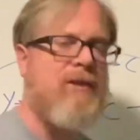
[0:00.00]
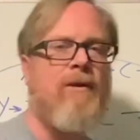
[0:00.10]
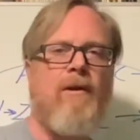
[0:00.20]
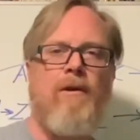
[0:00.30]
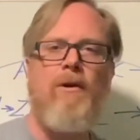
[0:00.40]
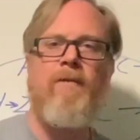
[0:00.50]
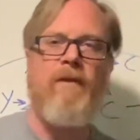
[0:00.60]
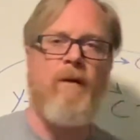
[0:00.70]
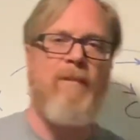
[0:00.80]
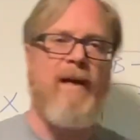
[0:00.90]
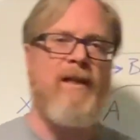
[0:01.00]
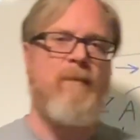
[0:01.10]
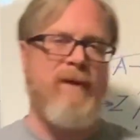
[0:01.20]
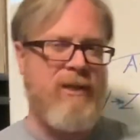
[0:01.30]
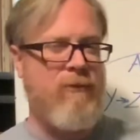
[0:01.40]
are all over the place,
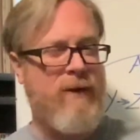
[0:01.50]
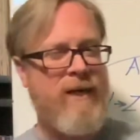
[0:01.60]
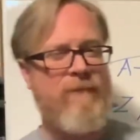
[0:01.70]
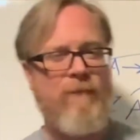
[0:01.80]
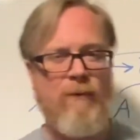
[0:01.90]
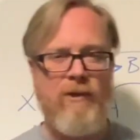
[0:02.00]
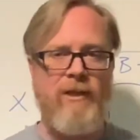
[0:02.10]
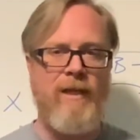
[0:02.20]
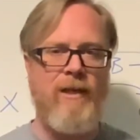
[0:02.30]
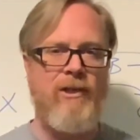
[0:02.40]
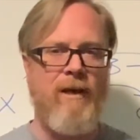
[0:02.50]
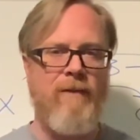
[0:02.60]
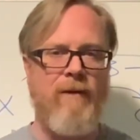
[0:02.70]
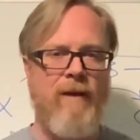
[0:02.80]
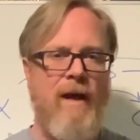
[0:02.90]
but they're reinforcing each
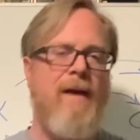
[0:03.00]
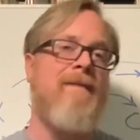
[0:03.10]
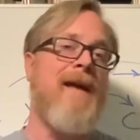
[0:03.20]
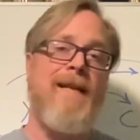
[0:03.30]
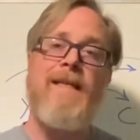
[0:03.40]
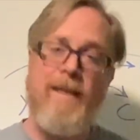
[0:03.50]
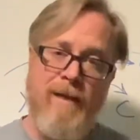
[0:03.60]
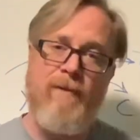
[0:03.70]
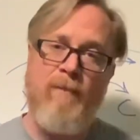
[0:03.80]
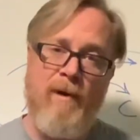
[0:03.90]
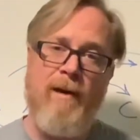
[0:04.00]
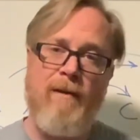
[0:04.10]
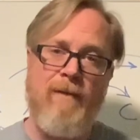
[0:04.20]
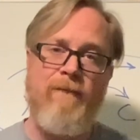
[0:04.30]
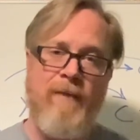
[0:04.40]
other? That's another
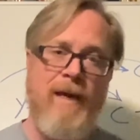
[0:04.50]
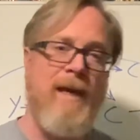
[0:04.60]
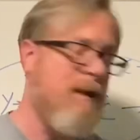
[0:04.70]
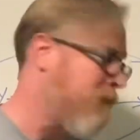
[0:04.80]
model of thinking,